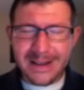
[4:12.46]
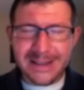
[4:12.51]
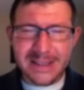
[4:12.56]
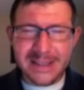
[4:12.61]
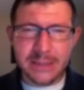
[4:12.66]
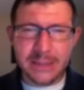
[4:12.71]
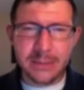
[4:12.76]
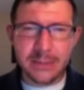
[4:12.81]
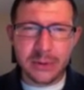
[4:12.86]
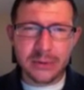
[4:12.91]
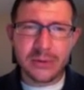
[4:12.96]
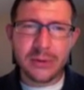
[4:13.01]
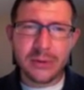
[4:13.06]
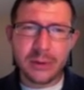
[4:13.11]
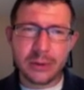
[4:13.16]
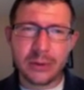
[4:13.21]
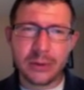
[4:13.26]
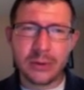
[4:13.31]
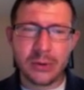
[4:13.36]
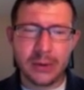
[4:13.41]
Similar to
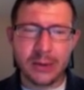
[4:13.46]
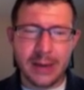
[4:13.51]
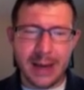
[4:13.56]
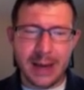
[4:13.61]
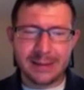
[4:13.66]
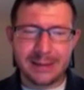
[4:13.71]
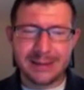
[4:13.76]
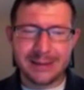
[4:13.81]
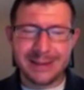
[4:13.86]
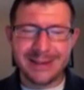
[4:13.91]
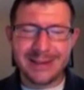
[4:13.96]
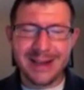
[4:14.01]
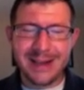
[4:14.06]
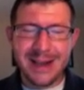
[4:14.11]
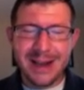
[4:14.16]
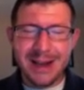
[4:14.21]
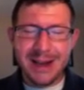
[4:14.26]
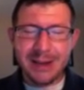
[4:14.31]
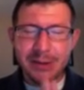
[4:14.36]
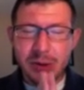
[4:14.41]
the learner analysis,
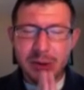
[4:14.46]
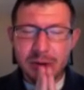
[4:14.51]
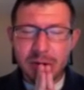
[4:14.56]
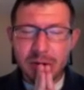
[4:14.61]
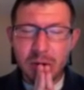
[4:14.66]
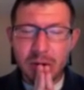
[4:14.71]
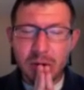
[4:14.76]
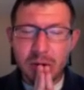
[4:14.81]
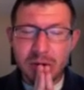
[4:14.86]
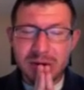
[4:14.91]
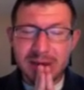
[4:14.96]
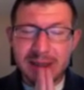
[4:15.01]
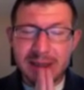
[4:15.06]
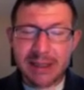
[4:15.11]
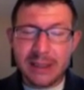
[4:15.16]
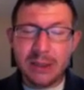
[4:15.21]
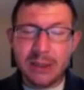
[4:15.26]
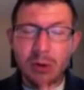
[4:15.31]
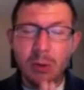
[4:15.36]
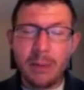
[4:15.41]
there's no
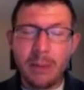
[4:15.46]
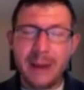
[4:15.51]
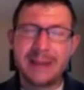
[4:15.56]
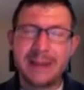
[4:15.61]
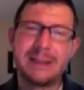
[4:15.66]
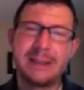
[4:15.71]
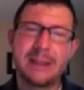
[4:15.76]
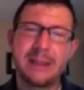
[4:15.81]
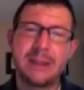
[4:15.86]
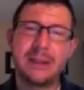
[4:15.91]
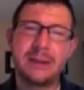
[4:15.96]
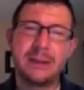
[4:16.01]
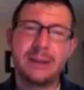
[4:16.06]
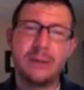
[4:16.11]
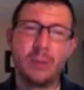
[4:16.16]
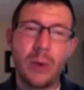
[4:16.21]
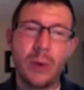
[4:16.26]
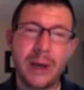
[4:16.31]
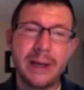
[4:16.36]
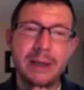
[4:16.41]
single best
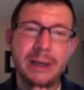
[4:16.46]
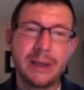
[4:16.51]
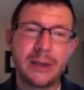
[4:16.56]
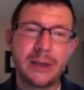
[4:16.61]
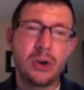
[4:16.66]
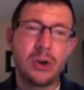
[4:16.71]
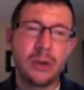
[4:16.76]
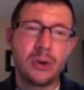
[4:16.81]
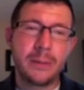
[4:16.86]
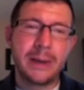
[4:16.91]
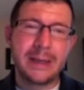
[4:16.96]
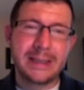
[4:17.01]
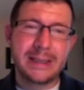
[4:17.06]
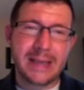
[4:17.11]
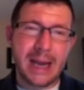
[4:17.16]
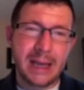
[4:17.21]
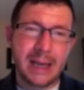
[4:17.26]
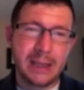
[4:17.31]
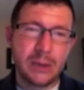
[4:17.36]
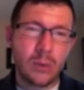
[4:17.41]
way to determine
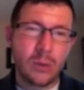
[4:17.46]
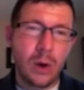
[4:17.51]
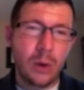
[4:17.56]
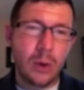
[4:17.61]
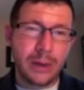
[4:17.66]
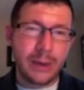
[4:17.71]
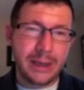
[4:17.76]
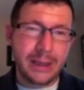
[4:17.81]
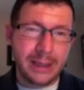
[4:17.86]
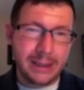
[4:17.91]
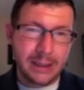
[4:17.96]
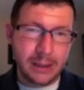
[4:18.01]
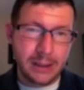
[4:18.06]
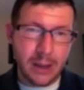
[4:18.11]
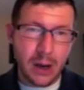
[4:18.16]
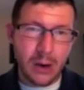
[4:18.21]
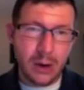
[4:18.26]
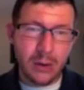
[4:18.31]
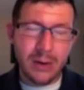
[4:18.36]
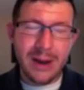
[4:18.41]
exactly what we need to
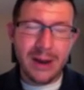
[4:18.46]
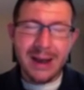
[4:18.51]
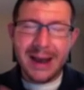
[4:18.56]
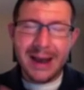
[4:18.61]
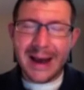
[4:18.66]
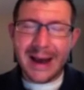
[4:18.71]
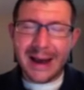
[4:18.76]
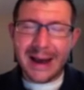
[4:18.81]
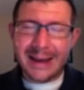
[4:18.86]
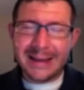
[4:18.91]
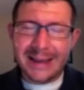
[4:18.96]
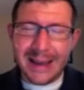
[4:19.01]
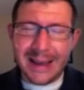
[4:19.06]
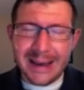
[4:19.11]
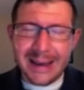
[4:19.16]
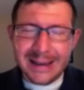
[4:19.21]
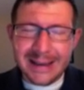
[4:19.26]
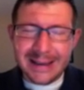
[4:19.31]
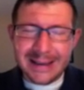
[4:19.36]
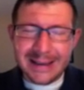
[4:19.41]
know.
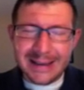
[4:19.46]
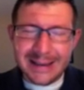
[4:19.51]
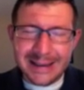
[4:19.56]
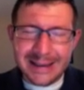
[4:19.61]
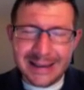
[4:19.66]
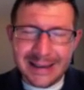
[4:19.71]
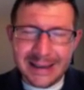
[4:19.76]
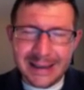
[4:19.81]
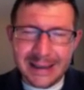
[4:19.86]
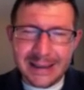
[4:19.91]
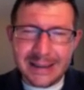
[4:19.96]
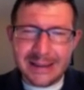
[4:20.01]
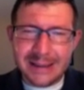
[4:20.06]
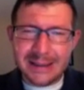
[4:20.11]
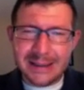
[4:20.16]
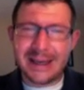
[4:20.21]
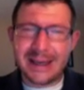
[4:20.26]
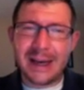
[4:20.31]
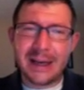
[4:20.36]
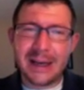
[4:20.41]
Again,
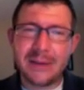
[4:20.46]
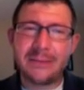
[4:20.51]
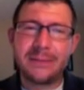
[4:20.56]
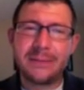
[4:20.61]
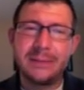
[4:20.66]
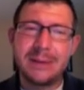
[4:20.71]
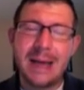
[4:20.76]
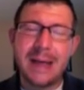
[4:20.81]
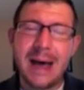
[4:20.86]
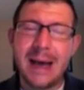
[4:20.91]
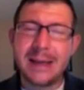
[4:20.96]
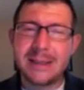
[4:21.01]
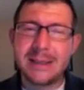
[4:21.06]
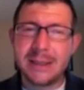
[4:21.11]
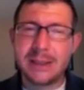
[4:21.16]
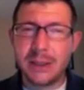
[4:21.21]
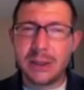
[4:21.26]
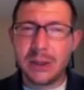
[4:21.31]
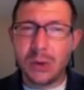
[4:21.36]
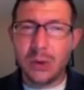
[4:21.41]
it kind of
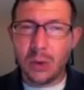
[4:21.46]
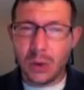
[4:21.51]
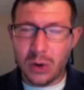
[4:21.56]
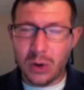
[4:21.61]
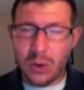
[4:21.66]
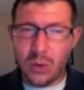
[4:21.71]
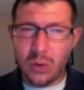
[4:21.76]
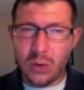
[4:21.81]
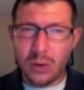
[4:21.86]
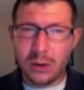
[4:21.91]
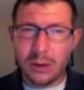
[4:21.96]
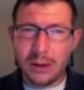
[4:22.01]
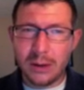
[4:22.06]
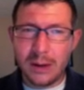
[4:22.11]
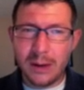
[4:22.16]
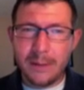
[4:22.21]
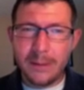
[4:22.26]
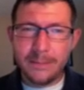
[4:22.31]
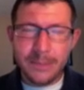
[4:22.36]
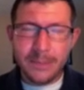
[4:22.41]
lies in your court
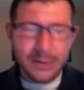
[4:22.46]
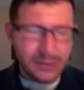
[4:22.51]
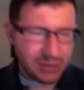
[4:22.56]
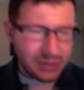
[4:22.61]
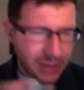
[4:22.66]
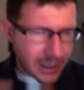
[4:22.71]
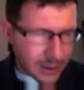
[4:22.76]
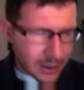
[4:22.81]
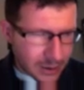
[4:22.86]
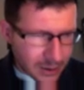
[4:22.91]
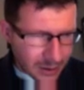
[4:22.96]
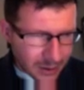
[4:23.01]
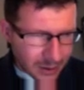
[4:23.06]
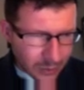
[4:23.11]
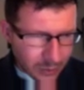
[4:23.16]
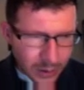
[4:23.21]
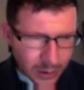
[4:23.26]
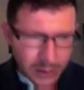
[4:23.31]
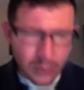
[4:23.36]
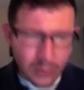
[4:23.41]
of saying,
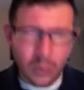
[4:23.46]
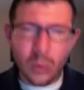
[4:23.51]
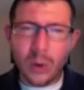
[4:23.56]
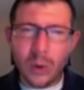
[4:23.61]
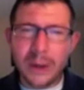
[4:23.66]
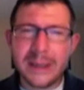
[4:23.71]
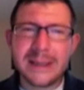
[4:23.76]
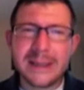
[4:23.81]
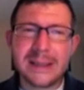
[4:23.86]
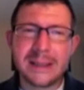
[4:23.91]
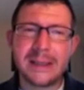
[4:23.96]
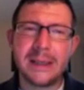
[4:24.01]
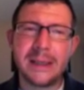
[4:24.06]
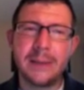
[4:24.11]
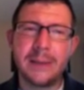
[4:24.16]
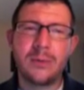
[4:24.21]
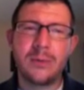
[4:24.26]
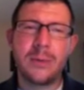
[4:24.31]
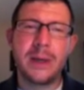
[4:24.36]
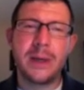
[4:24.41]
well, what is it
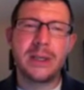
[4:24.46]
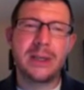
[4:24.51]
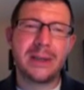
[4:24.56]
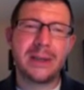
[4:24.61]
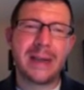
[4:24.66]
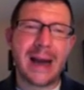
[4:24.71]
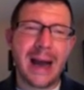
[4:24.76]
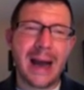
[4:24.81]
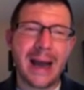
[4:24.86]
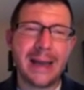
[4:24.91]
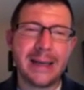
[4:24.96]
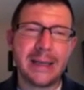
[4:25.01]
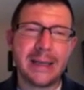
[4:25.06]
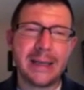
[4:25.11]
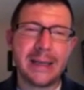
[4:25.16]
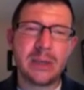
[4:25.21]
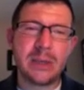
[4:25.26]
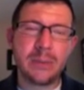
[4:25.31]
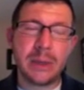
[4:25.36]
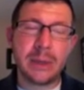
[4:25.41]
the information that I
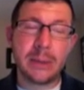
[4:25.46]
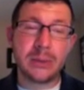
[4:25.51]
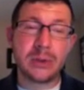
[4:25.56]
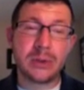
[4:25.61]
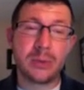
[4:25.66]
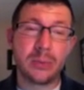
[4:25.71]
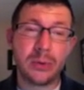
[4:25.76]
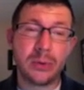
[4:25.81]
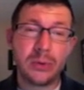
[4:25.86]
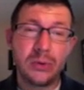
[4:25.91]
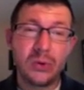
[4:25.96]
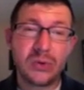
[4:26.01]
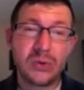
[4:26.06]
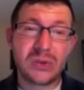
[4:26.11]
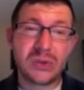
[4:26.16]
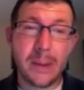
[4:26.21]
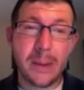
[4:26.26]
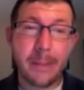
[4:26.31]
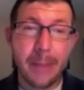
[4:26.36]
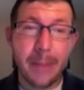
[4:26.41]
need to be able to produce
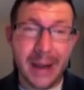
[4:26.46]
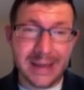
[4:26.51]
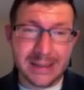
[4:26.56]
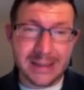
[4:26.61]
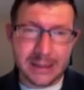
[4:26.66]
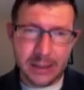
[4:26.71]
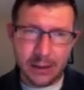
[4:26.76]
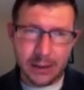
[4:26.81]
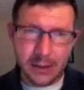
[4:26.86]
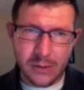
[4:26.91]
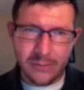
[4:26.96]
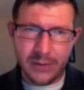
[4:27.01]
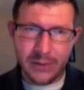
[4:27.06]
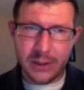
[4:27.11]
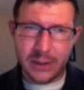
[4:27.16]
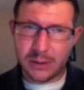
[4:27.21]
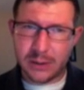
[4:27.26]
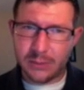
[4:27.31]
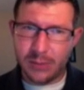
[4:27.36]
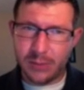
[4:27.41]
the best
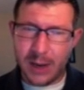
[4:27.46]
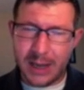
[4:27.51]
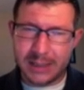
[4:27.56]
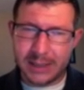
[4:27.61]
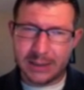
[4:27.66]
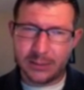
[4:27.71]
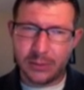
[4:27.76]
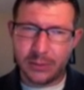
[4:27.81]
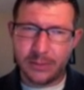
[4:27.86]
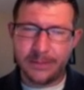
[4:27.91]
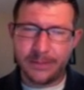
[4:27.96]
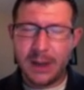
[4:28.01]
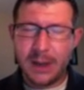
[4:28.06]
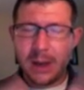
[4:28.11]
intervention possible?